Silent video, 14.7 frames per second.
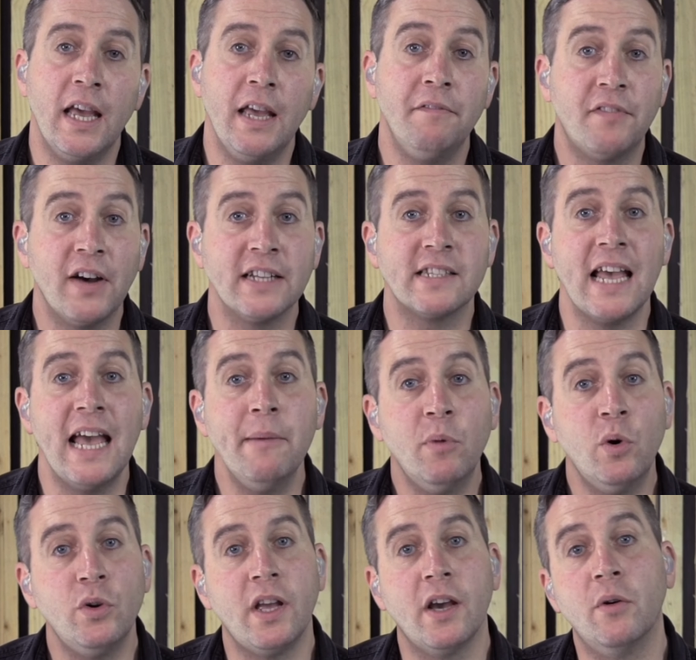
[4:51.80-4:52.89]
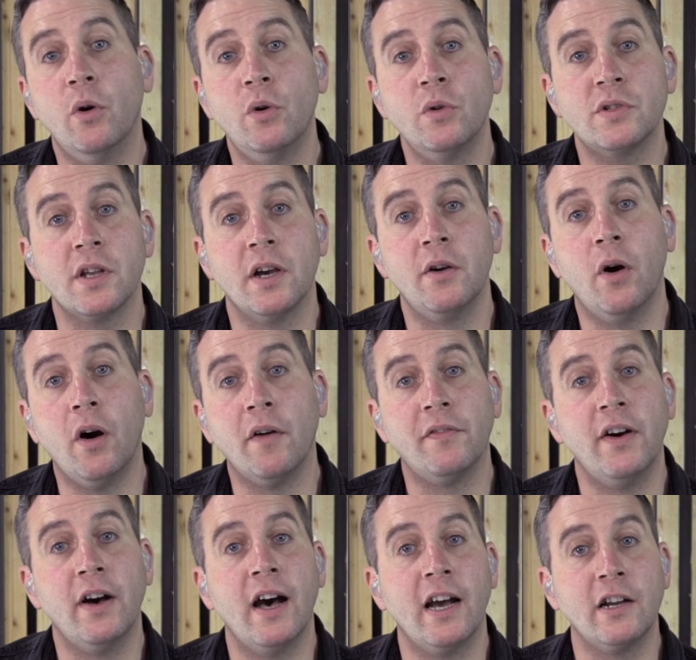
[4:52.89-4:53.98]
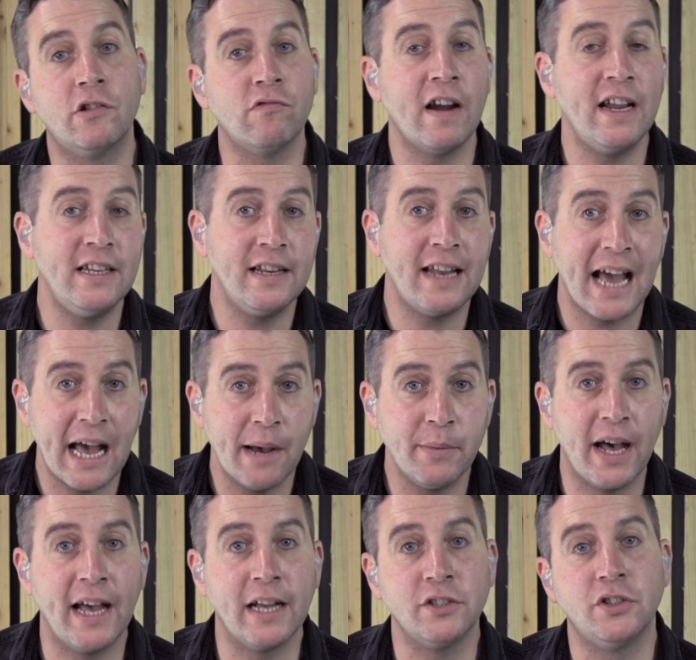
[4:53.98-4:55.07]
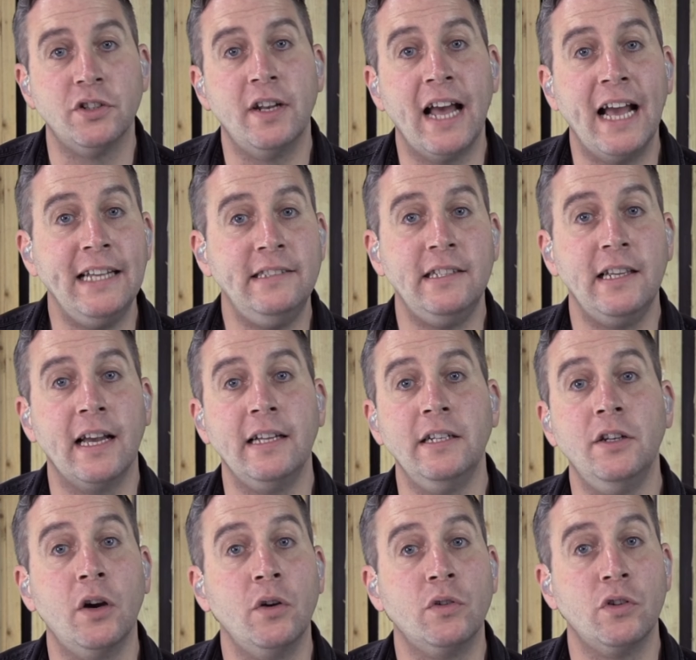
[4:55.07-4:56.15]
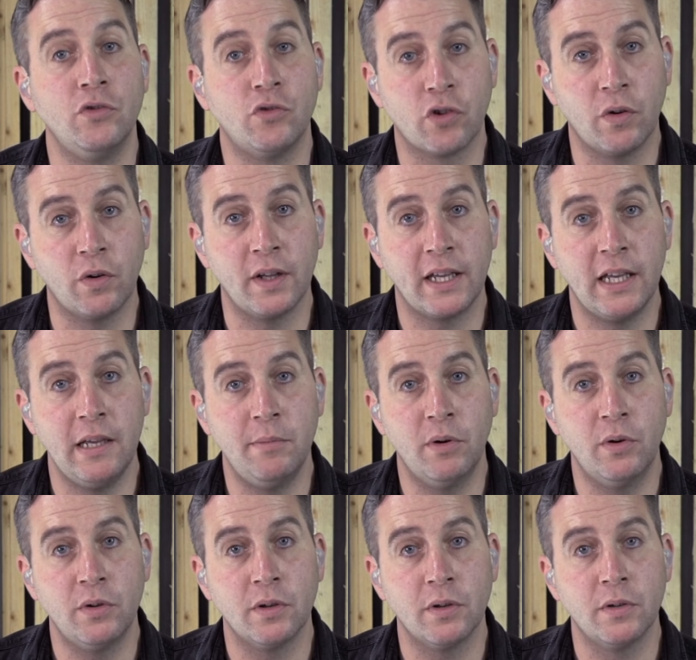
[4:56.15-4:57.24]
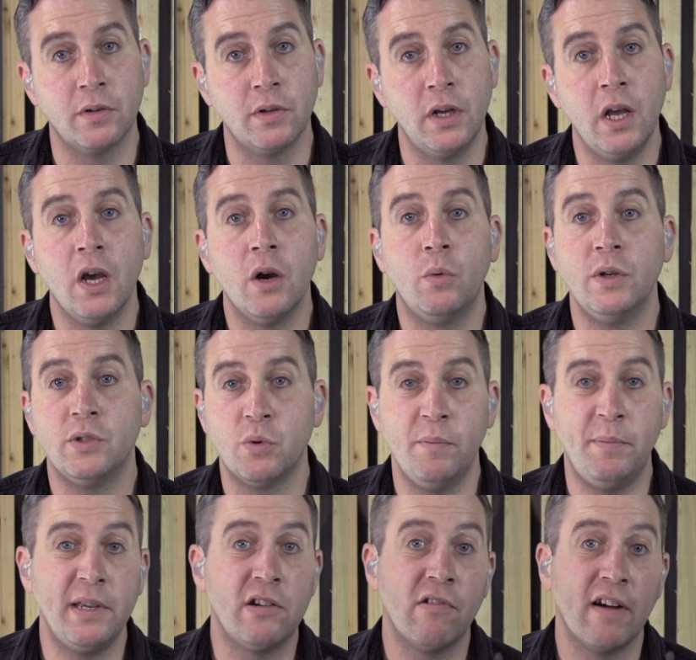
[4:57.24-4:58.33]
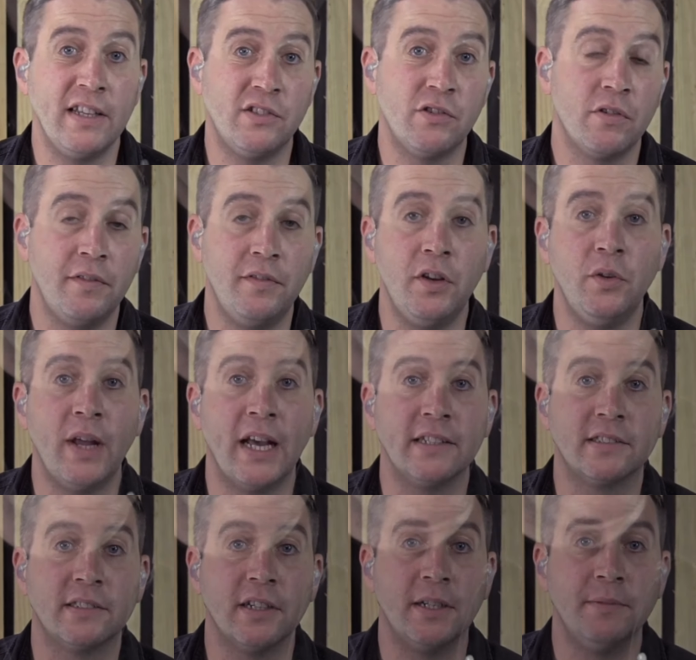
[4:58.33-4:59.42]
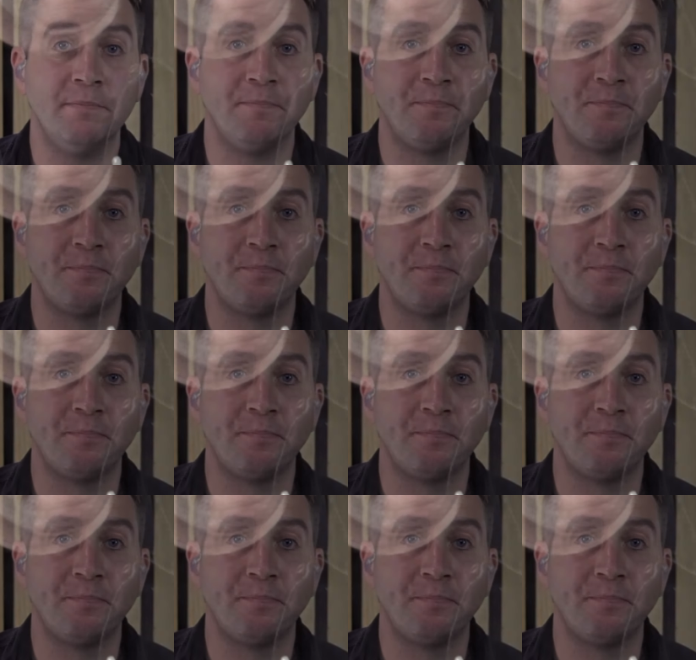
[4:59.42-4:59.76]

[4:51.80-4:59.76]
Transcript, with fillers: In fact, M Audio also offer a graded hammer action 88 note controller keyboard, which would be great to review next time.